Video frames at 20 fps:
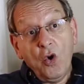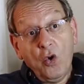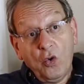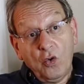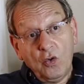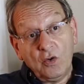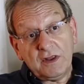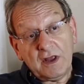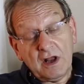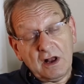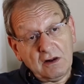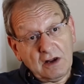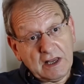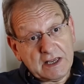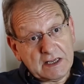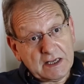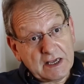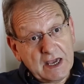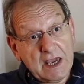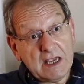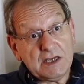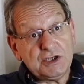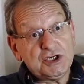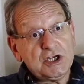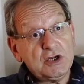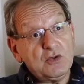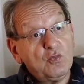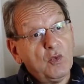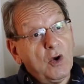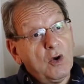or they'll
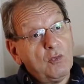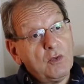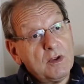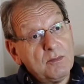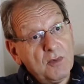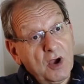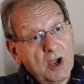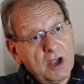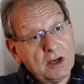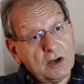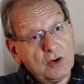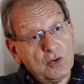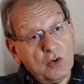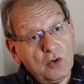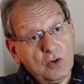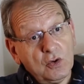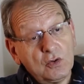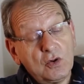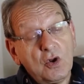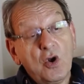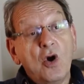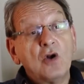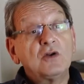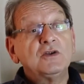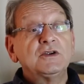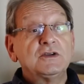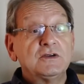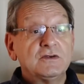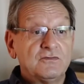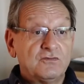engage in what we might call
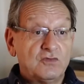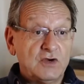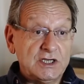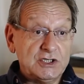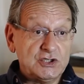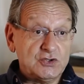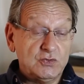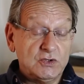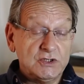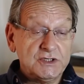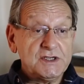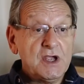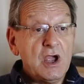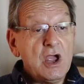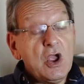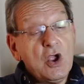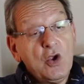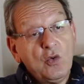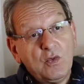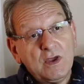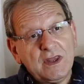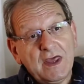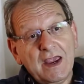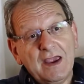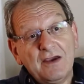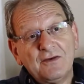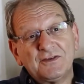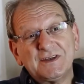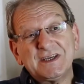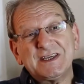cognitive rituals, where they
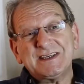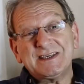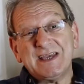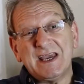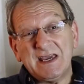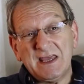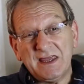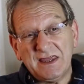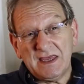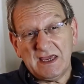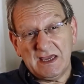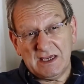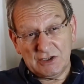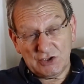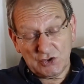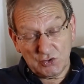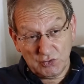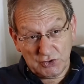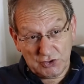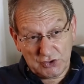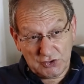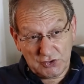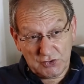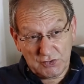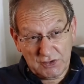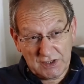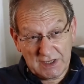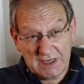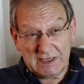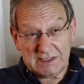have to say things or
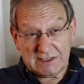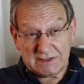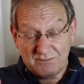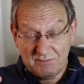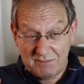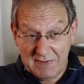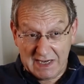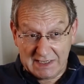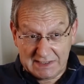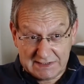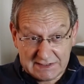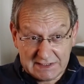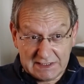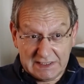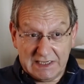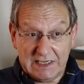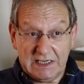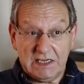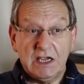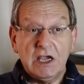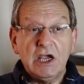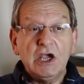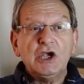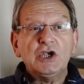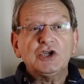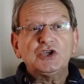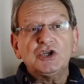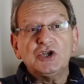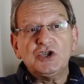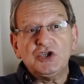do things mentally
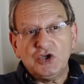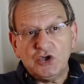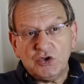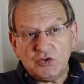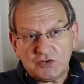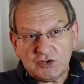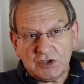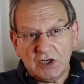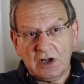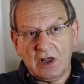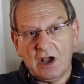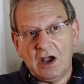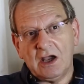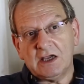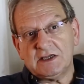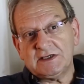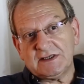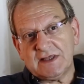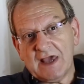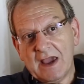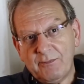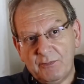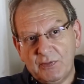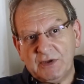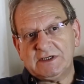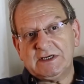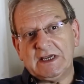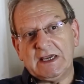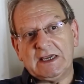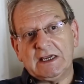to neutralise that
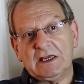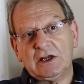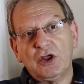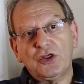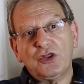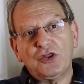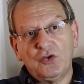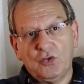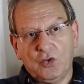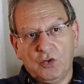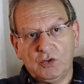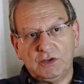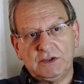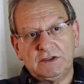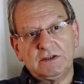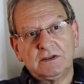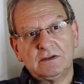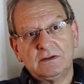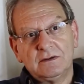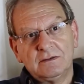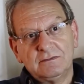particular thought.